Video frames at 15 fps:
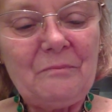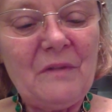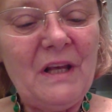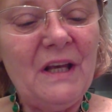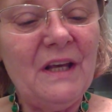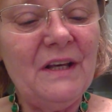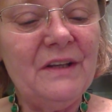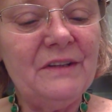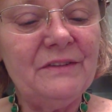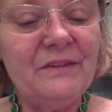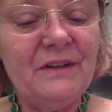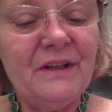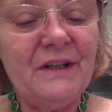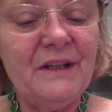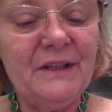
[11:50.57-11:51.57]

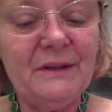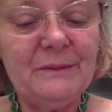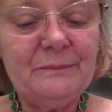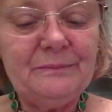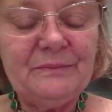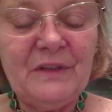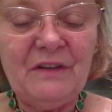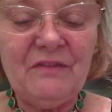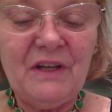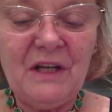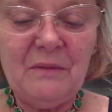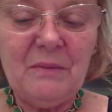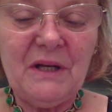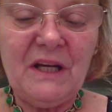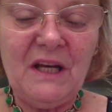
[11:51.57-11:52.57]
And um, if
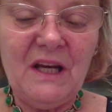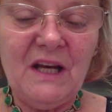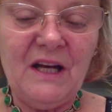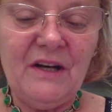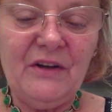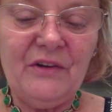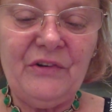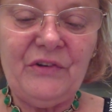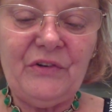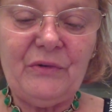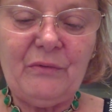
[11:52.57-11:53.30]
anybody else